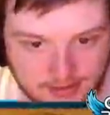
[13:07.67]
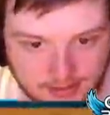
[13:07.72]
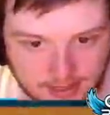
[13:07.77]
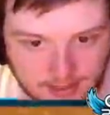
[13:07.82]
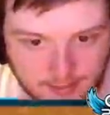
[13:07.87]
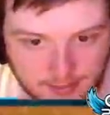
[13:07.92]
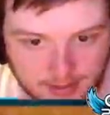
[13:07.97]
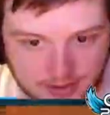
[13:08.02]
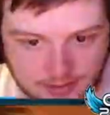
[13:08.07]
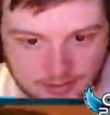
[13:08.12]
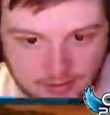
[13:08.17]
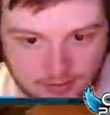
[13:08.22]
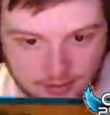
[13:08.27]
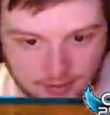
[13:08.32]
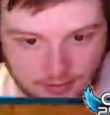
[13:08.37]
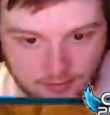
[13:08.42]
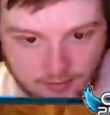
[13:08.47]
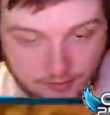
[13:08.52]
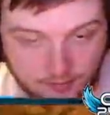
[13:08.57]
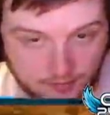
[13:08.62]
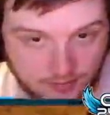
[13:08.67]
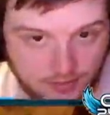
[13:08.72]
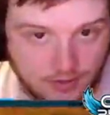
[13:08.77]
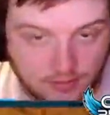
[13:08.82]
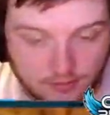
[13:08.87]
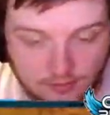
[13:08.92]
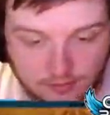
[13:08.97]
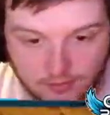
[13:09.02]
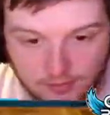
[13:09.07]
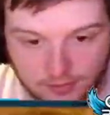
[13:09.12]
damage so they don't, you
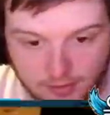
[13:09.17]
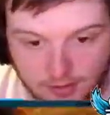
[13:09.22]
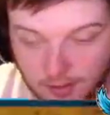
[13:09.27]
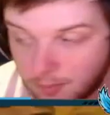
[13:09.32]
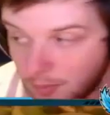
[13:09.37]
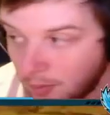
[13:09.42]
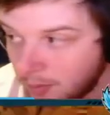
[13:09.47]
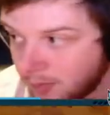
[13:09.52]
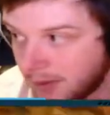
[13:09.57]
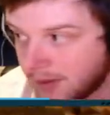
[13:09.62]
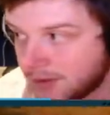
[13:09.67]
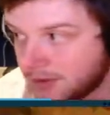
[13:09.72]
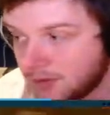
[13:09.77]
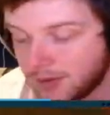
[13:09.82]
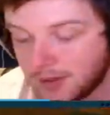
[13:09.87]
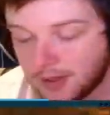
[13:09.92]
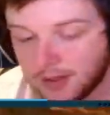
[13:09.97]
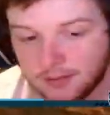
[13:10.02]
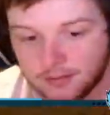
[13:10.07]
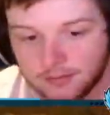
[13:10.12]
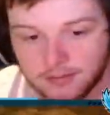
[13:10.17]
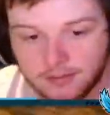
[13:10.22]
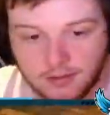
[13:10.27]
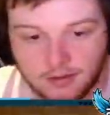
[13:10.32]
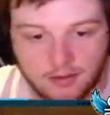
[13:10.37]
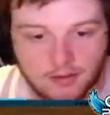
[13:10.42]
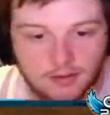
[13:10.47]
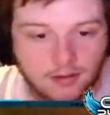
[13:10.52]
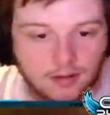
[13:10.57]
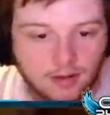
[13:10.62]
know, they're not point blank shooting at you.
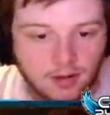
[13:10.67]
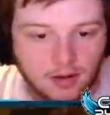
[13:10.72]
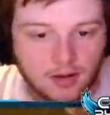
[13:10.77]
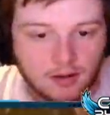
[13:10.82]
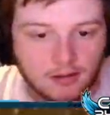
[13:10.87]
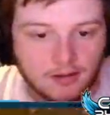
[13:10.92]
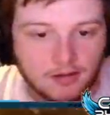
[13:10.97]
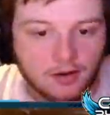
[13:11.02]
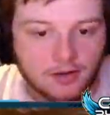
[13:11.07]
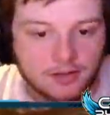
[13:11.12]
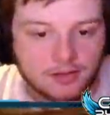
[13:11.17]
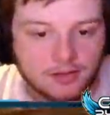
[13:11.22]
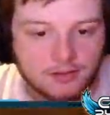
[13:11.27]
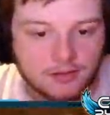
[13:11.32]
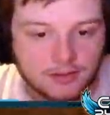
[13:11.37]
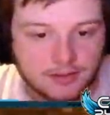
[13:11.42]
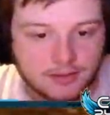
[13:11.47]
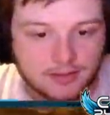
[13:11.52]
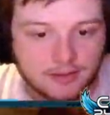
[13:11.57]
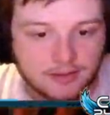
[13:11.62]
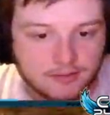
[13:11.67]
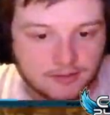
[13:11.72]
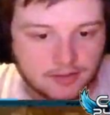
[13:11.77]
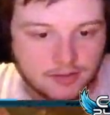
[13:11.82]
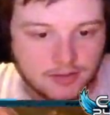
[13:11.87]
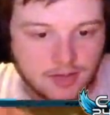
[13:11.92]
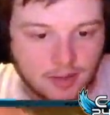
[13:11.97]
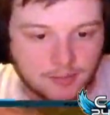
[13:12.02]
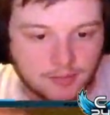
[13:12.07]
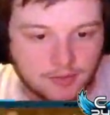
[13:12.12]
It also just gives a
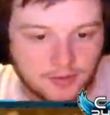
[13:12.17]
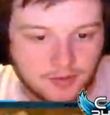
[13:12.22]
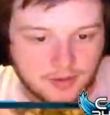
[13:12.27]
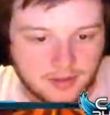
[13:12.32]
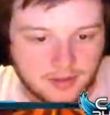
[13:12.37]
good opportunity